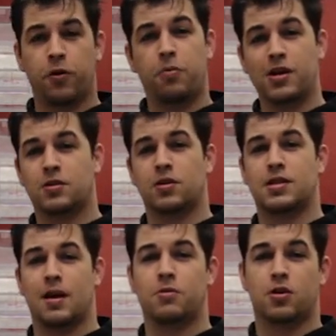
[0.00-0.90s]
you're pressed on
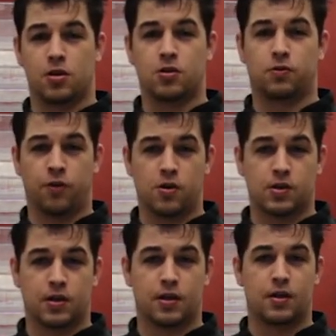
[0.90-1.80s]
time, you could use
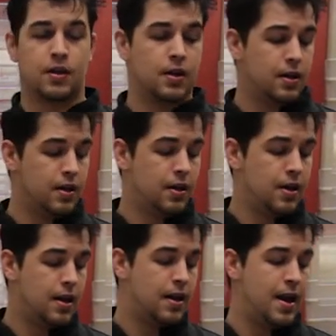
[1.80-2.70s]
frozen.
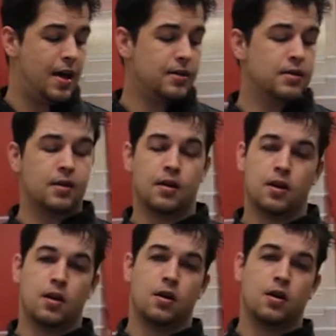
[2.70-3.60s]
Next,
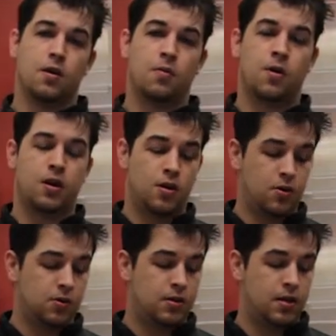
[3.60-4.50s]
you're going to want to
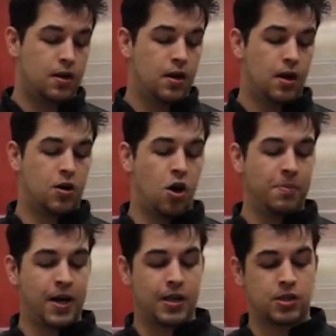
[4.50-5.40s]
use a
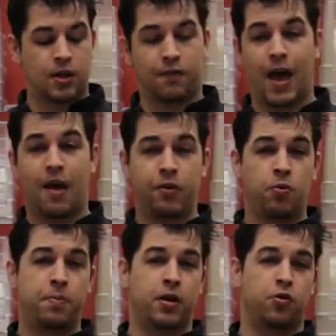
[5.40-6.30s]
combination of heavy
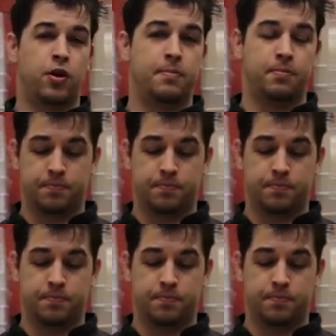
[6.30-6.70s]
whipping cream,